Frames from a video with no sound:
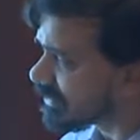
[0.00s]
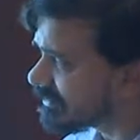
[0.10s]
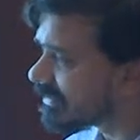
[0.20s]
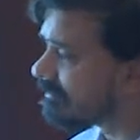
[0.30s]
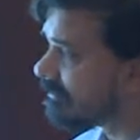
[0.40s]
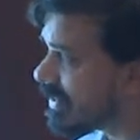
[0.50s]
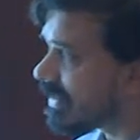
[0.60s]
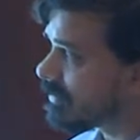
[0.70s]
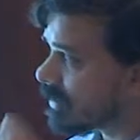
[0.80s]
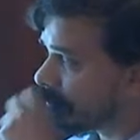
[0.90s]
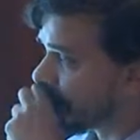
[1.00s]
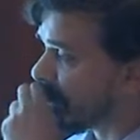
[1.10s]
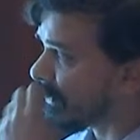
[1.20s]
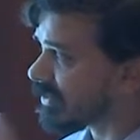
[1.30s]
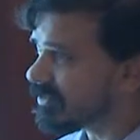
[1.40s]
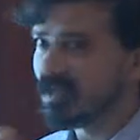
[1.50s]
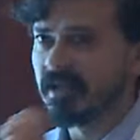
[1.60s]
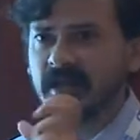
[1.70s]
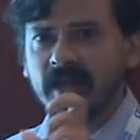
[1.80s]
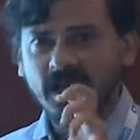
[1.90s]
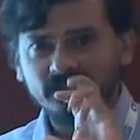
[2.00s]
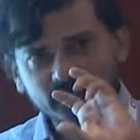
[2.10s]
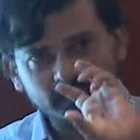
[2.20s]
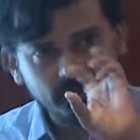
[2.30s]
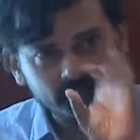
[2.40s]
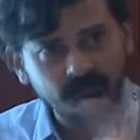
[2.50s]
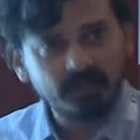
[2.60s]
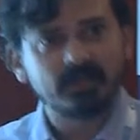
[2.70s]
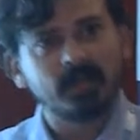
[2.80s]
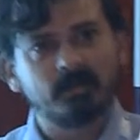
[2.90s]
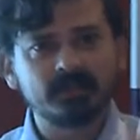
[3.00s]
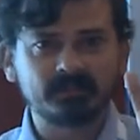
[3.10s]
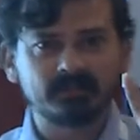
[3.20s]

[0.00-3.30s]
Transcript: things that we ended up doing is having a lightweight labeling